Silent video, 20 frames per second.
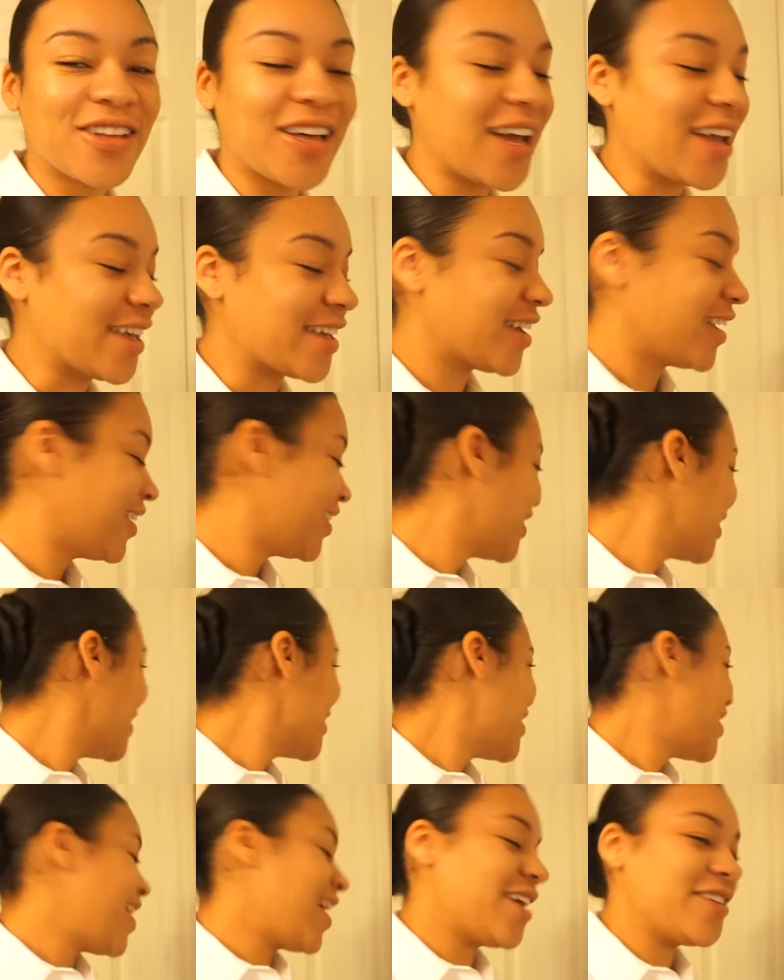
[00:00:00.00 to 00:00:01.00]
Like,
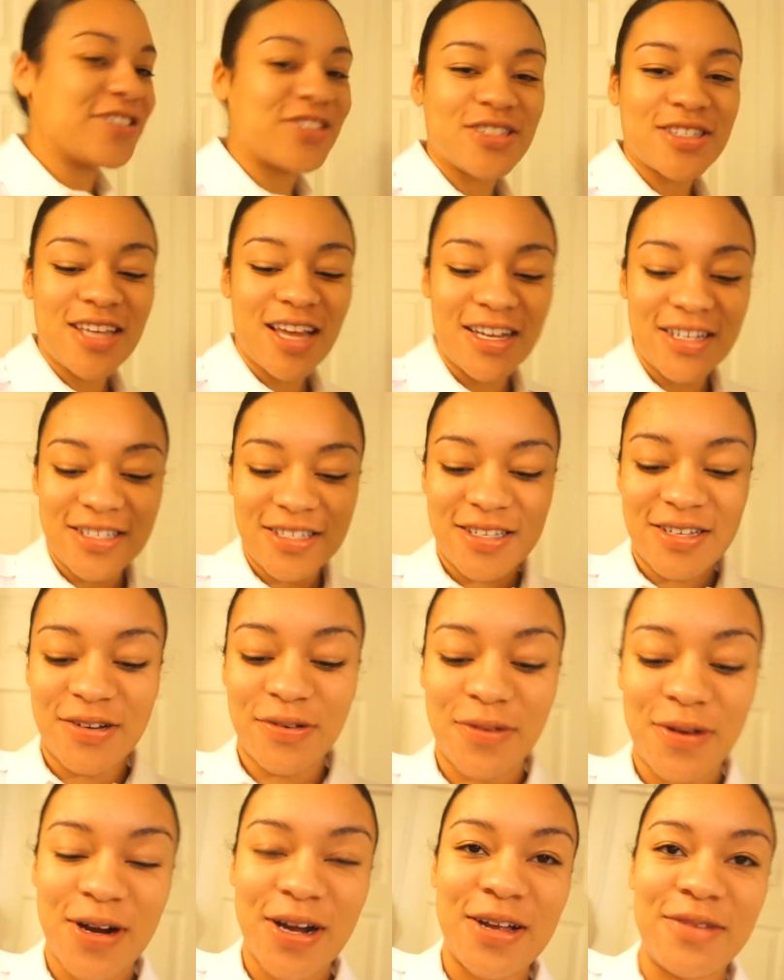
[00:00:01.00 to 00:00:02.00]
I just got so
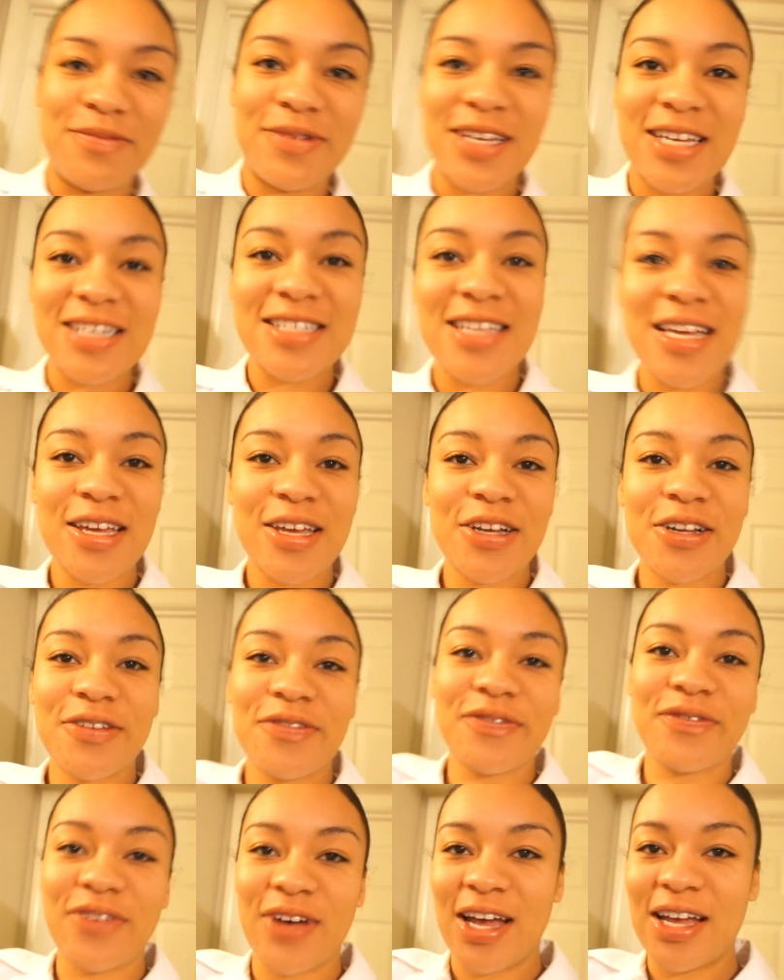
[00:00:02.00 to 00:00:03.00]
worried because I
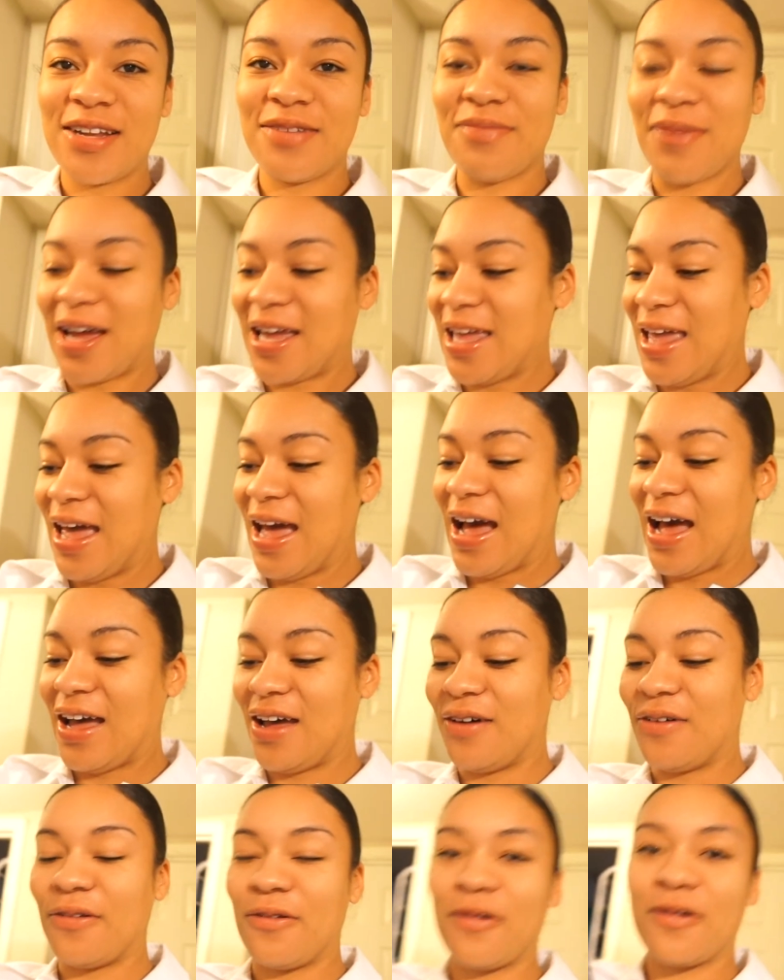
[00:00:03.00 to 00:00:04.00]
couldn't find my
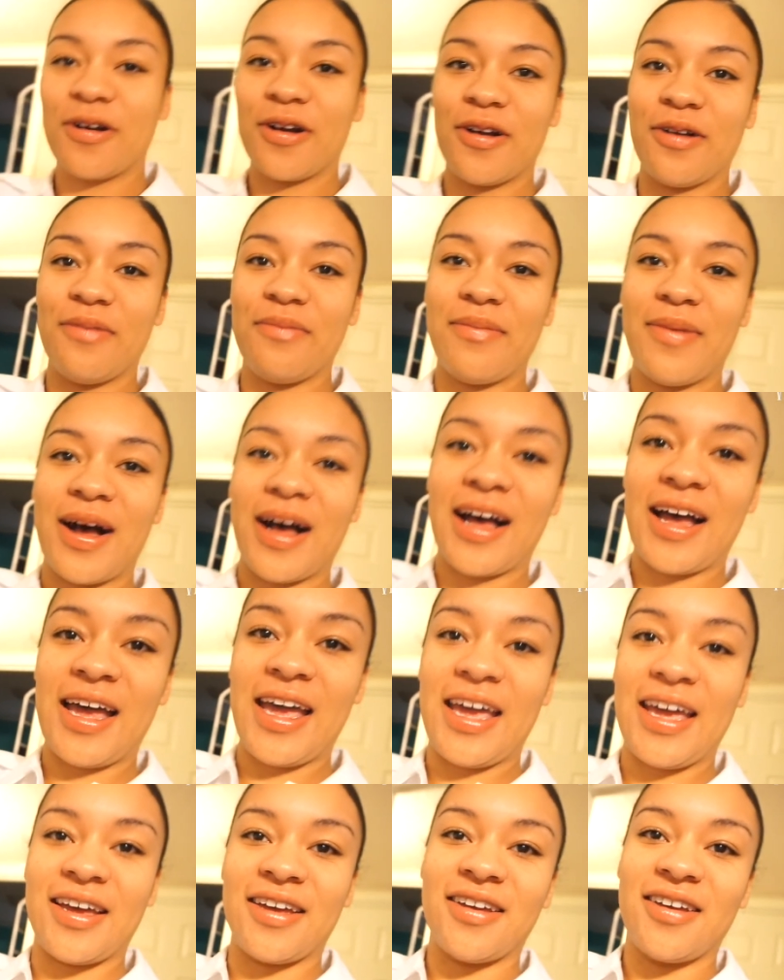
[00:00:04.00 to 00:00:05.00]
hat or
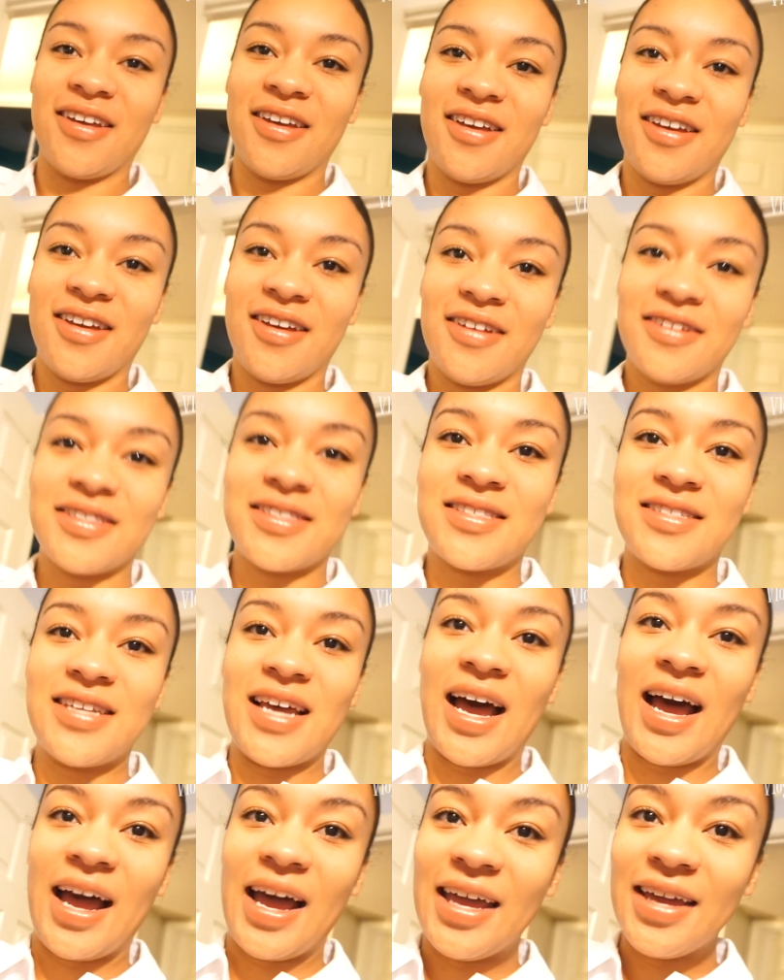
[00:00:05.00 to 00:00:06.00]
my
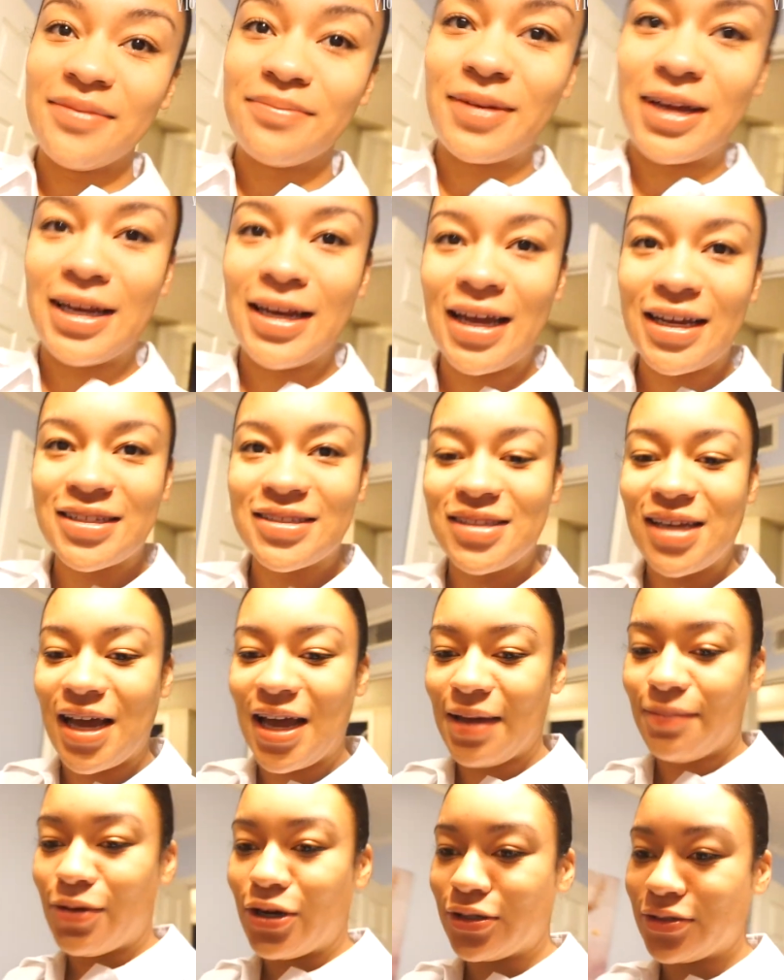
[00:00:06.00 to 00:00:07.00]
tie, my
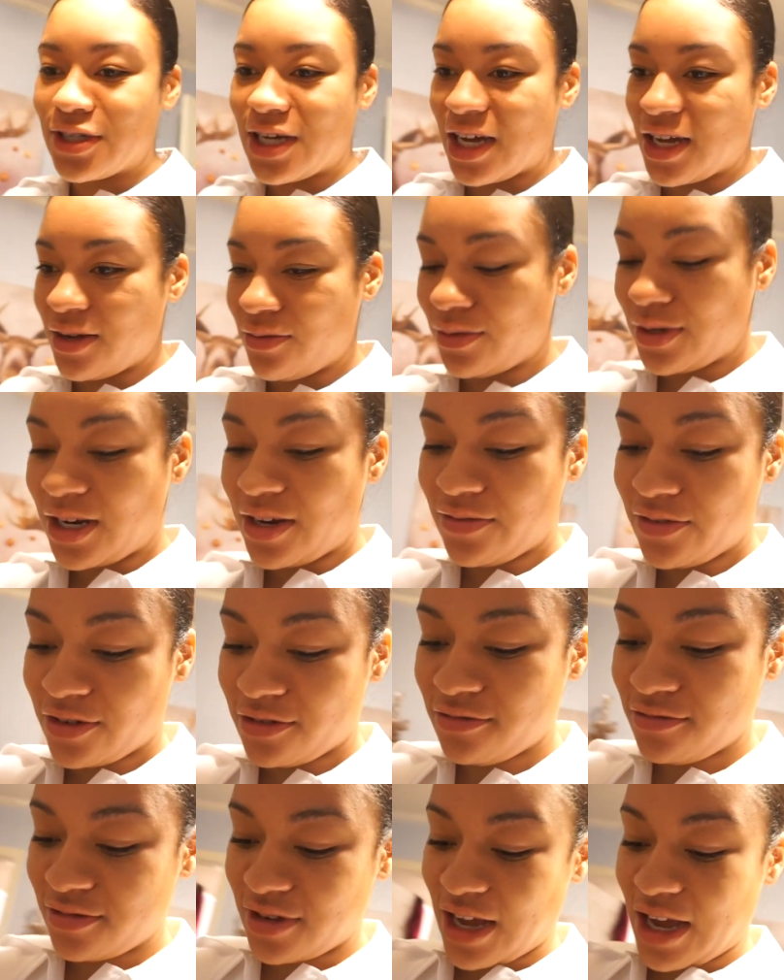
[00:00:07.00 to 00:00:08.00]
necktie, bow tie,
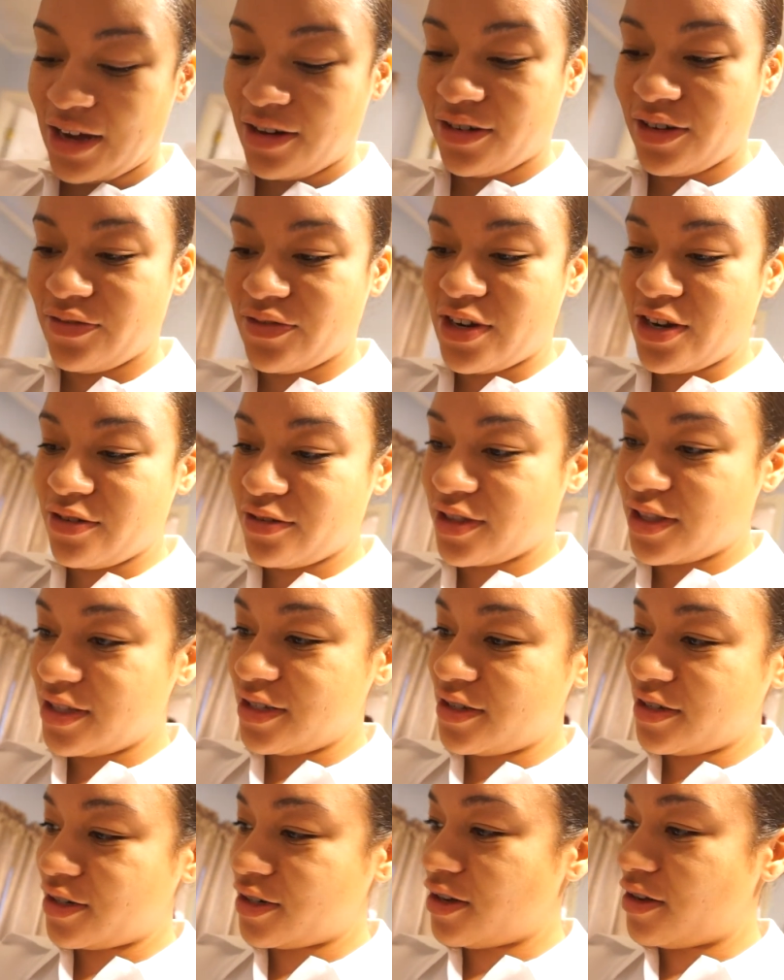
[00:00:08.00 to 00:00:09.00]
whatever. I don't even know what
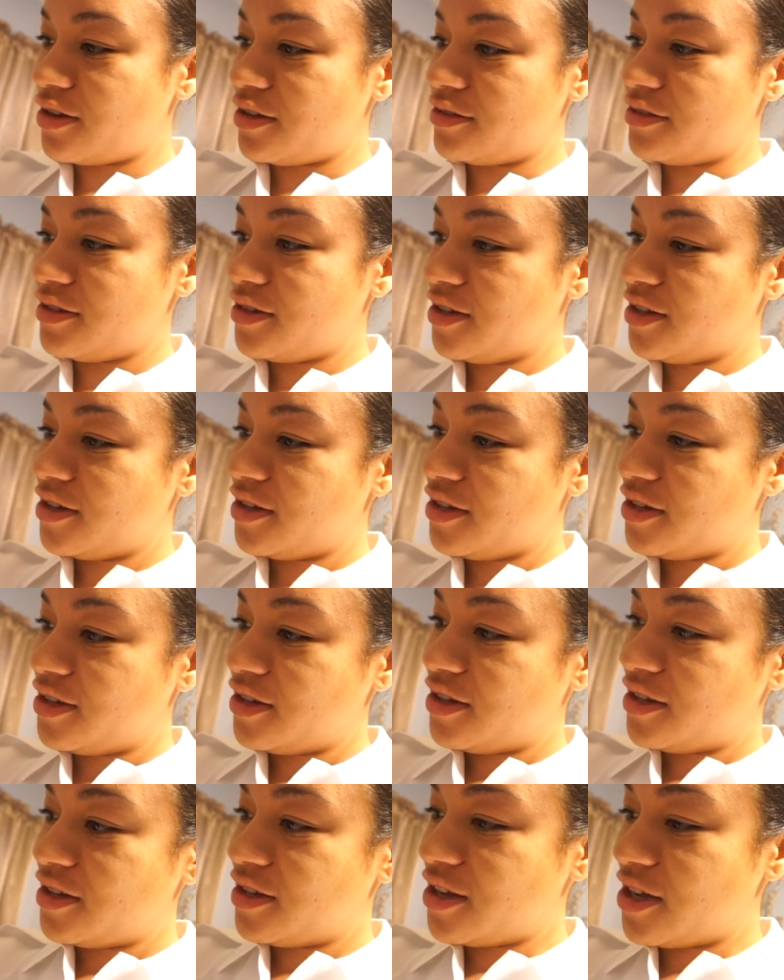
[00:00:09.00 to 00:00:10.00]
these are called.
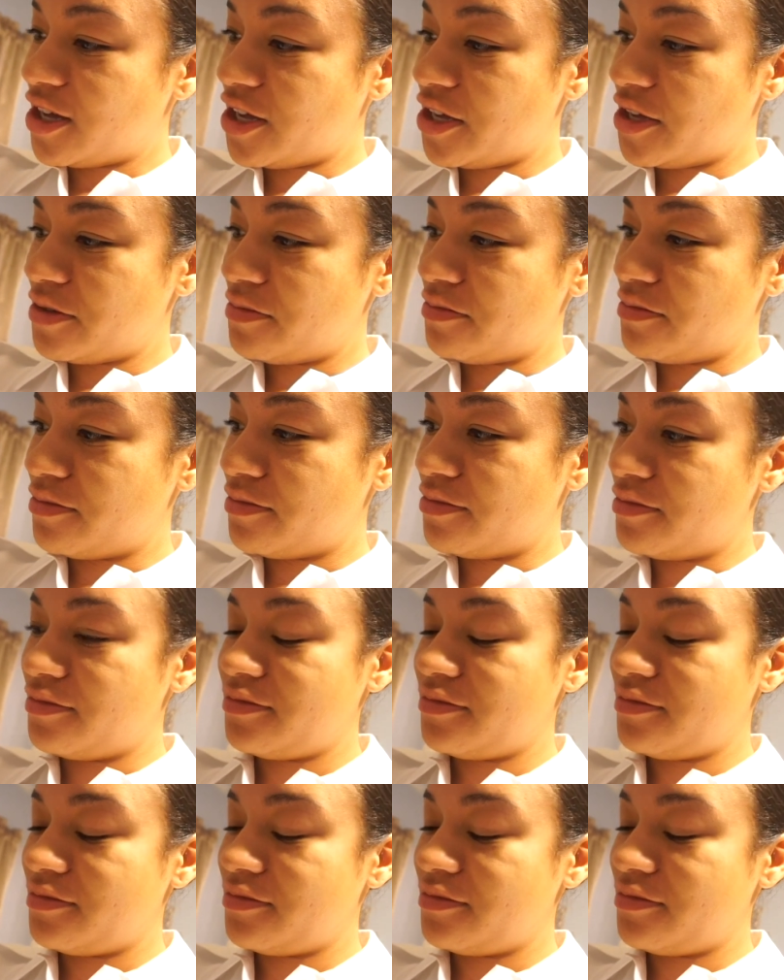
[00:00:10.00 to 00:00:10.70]
It's